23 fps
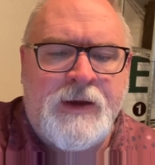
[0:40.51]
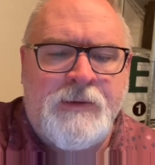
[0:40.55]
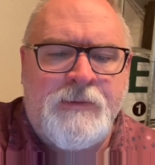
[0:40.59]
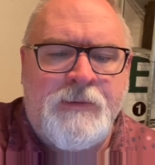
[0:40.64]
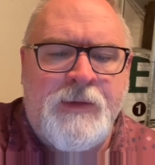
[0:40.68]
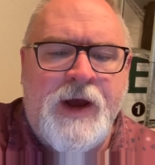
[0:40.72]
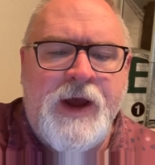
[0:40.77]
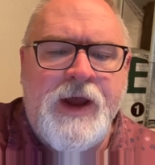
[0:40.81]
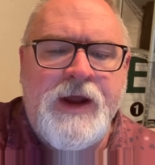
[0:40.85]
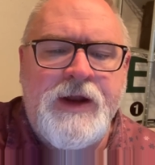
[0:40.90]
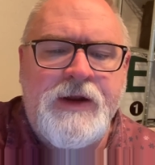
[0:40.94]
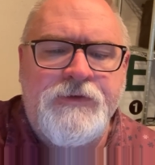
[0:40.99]

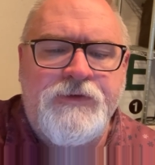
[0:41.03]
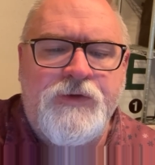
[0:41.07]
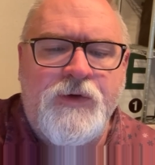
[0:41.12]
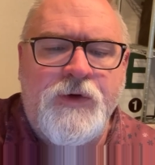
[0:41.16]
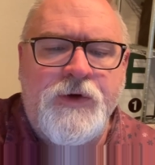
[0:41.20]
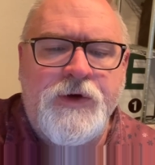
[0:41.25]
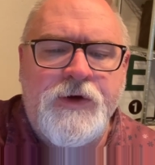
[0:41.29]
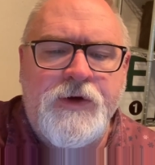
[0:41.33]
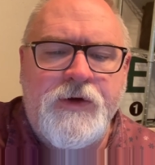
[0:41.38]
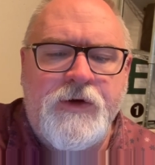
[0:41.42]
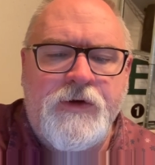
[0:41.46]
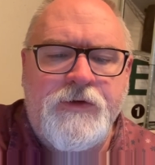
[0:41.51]
My
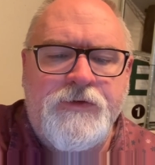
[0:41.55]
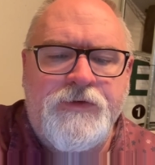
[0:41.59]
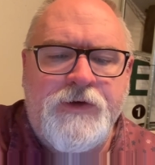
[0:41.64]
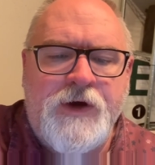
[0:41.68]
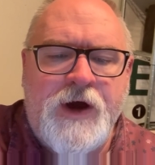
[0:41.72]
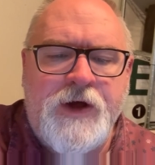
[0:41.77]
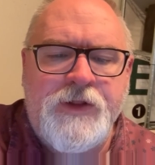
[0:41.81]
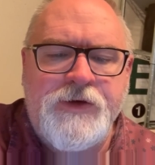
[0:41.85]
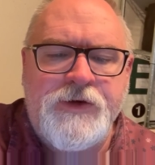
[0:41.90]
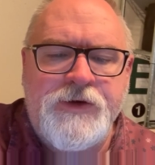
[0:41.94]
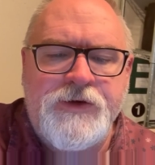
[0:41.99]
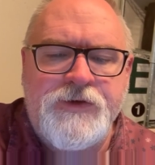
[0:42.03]
84-year-old
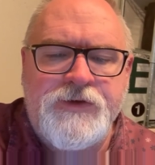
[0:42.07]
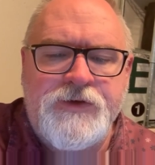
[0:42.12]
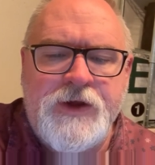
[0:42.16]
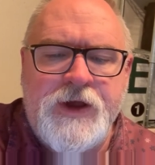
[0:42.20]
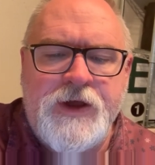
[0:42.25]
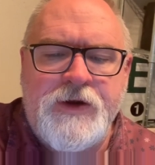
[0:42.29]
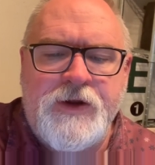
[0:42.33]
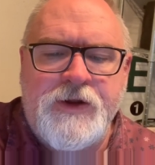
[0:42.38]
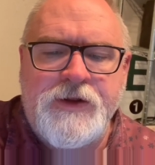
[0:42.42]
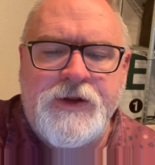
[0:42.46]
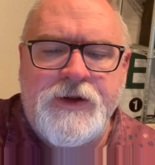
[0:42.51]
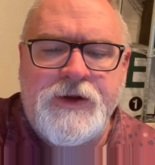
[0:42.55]
father
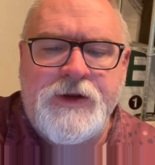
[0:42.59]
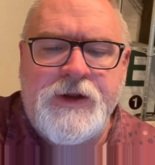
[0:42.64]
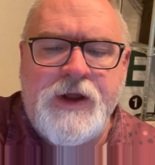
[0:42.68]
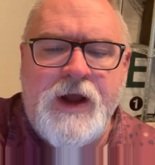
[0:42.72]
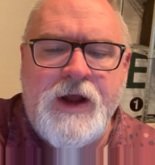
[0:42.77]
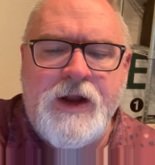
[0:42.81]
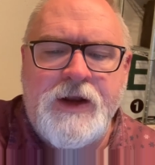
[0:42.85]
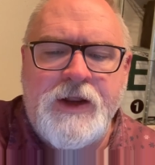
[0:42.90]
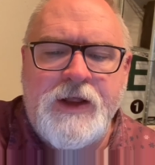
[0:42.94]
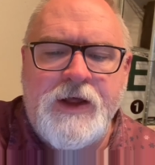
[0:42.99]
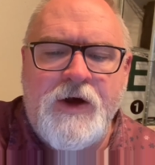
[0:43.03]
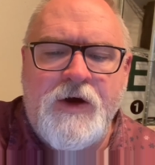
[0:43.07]
sat on the
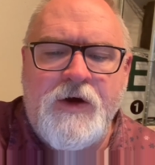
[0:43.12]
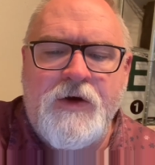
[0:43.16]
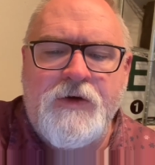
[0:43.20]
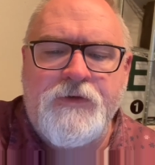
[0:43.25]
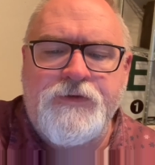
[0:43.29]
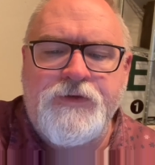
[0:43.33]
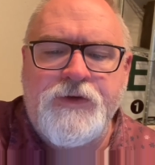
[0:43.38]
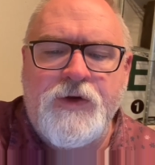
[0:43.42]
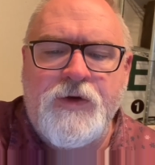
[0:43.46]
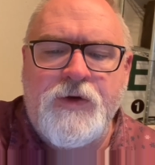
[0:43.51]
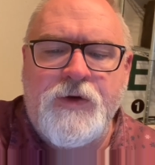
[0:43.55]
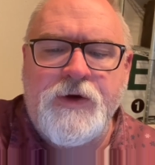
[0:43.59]
dining hall
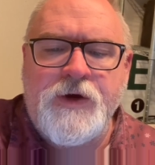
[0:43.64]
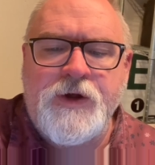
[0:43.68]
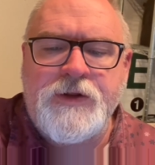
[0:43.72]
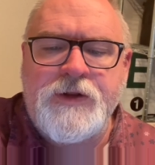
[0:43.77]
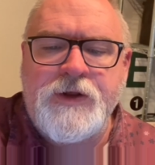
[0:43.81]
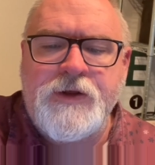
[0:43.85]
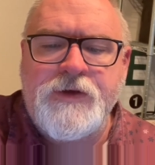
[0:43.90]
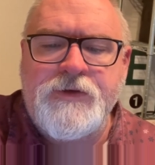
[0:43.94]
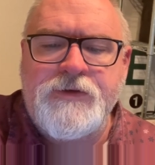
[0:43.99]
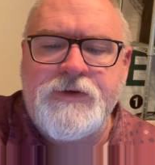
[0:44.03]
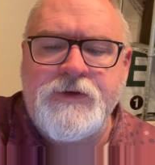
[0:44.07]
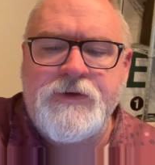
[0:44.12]
floor at
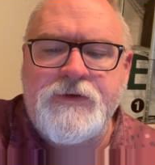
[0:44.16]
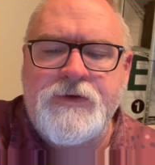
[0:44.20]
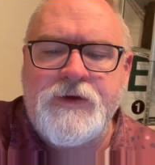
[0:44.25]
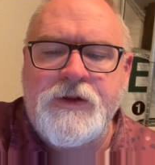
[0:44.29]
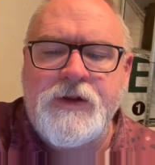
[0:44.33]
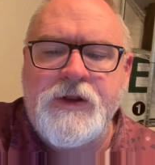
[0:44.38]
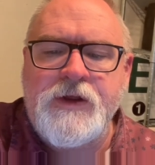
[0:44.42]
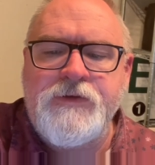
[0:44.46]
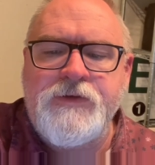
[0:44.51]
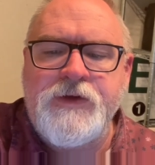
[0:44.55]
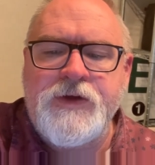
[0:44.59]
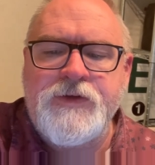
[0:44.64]
the assisted
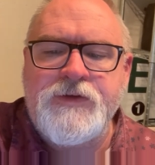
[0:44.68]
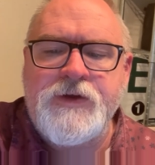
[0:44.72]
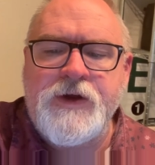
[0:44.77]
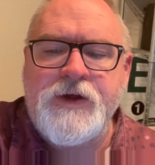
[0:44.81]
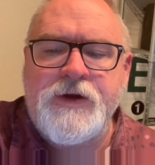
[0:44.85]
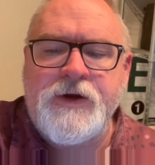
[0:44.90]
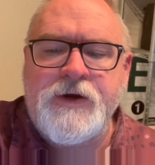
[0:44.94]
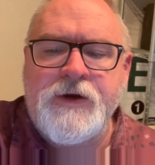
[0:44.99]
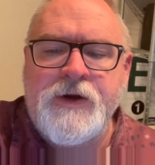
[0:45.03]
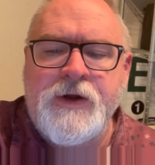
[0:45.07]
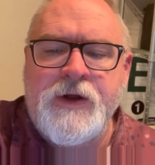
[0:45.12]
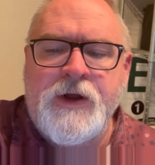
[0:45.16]
living
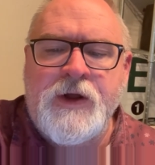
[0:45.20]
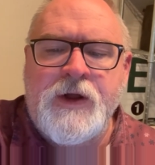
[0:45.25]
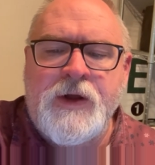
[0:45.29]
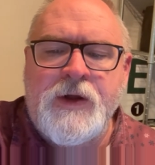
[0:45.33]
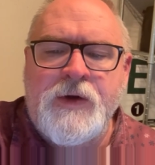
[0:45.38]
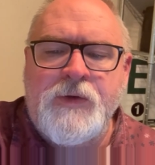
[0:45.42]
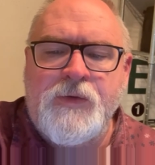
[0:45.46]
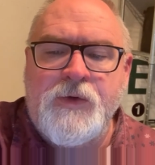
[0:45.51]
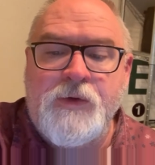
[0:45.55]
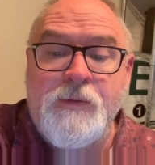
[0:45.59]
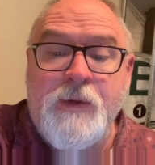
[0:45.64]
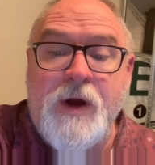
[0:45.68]
center,
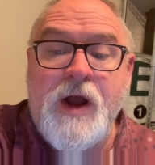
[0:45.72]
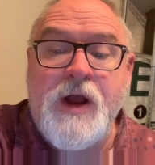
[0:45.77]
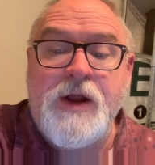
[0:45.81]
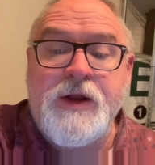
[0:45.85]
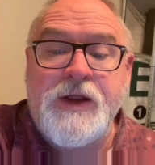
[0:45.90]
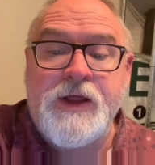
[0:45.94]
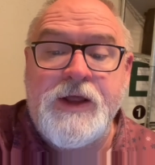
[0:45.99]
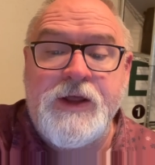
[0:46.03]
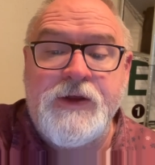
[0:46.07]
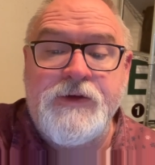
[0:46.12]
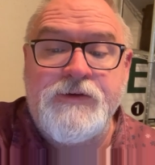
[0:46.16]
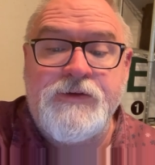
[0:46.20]

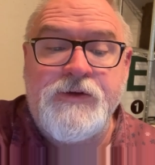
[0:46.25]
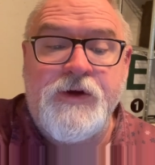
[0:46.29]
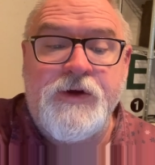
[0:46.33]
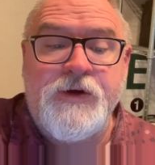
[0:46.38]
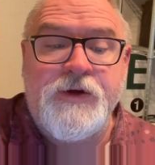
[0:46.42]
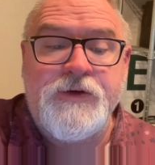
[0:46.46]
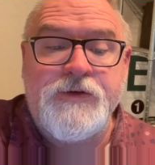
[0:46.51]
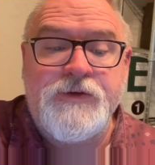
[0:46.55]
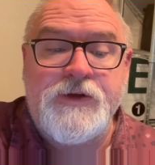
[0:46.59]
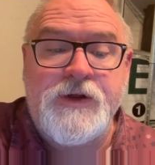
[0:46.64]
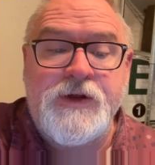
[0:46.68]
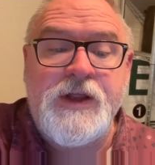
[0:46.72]
reminding his
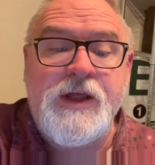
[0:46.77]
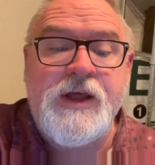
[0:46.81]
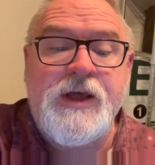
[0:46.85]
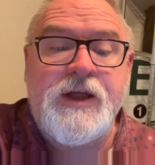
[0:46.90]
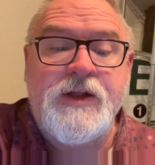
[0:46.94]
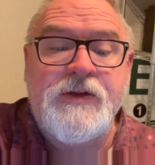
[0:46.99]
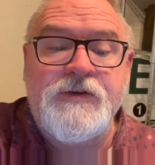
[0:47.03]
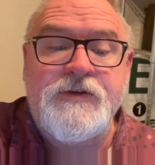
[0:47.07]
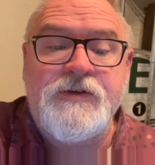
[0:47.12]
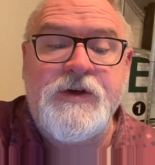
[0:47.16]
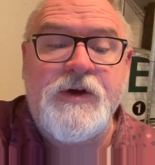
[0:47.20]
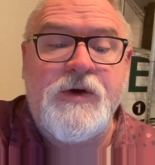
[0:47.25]
nurse that he
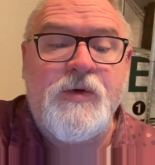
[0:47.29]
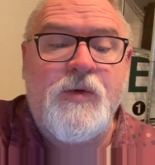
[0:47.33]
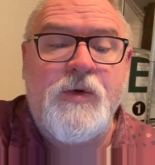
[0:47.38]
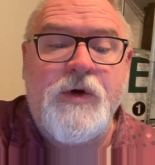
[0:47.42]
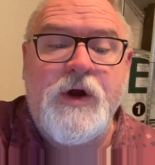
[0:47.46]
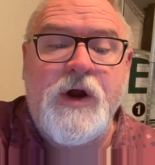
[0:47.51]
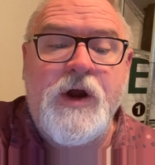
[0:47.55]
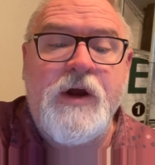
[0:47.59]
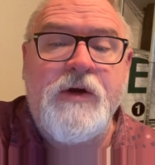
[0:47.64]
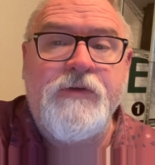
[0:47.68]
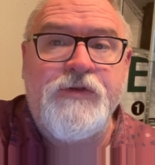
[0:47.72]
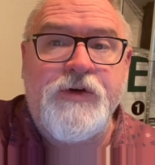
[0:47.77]
can sit
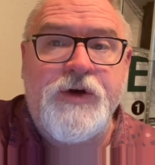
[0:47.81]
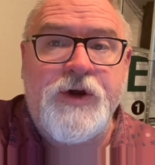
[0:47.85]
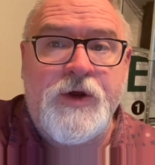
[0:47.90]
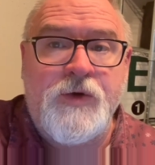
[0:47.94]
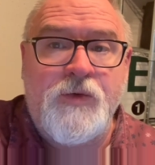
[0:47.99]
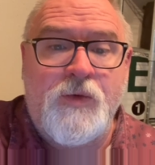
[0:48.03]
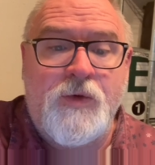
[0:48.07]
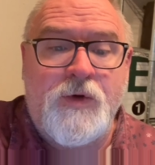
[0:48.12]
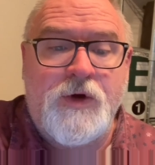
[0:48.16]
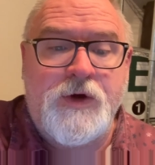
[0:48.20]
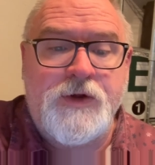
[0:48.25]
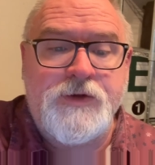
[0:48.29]
wherever he
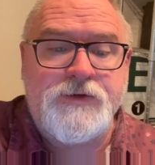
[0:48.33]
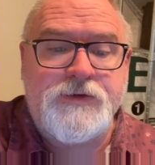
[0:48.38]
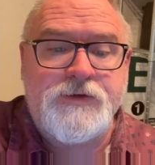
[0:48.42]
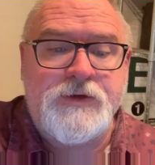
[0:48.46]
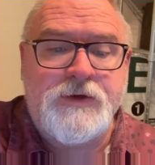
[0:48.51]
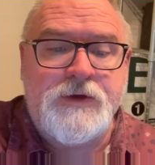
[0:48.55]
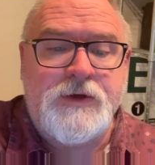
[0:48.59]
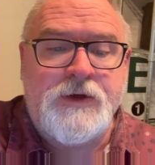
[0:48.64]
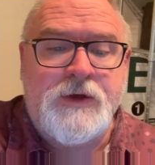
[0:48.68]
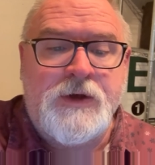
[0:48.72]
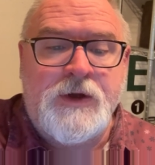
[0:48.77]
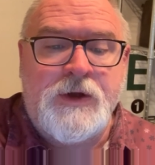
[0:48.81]
wants
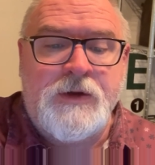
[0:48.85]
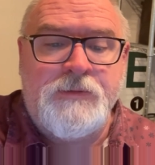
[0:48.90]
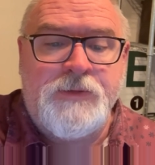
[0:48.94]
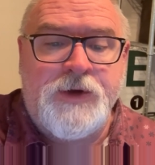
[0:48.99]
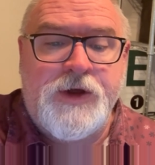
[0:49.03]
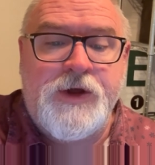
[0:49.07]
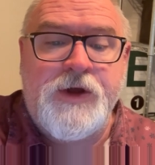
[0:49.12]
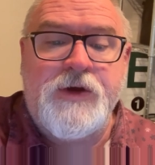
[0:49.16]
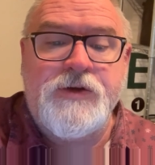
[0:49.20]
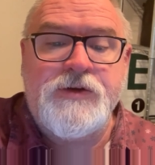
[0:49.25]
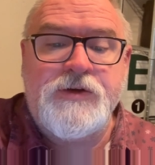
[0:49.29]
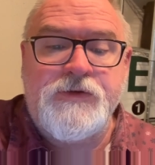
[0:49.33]

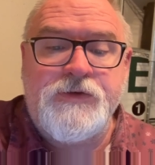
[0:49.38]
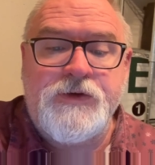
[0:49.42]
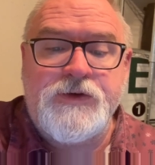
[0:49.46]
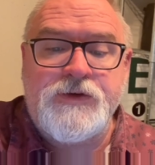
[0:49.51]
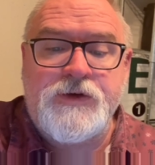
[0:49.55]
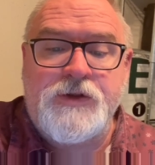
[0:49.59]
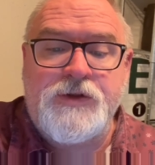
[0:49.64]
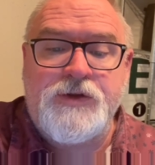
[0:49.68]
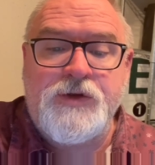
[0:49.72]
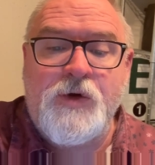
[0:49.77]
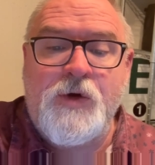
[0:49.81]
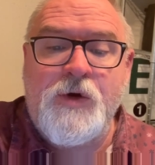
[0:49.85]
because of his
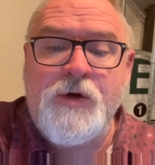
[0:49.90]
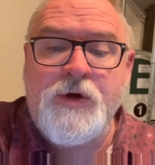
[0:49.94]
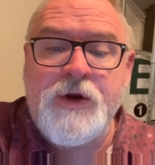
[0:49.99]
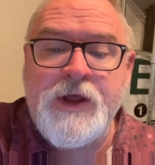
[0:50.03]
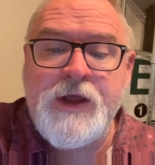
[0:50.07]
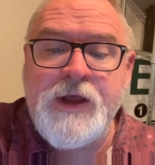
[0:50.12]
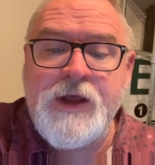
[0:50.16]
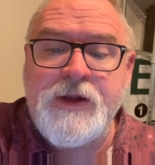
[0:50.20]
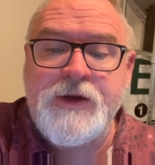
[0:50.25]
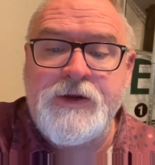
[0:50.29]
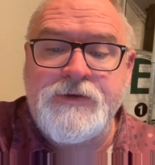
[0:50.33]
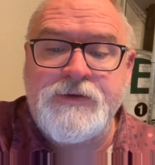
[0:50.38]

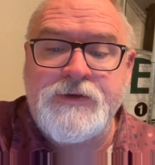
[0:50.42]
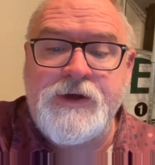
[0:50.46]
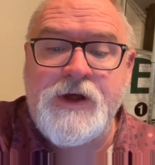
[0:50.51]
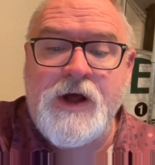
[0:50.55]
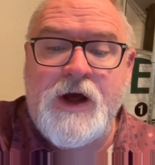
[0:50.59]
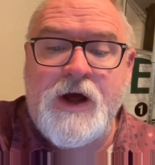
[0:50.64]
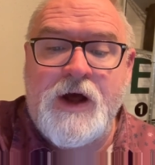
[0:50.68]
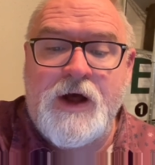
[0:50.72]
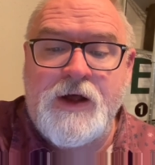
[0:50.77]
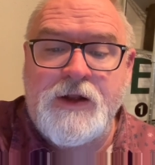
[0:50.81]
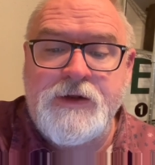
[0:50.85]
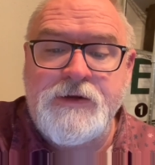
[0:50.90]
authority and his
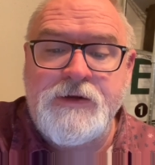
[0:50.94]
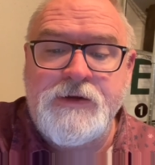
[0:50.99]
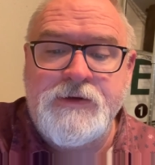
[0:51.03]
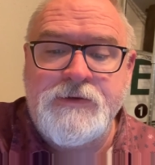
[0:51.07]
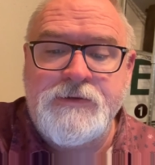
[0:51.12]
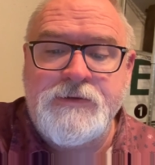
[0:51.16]
God.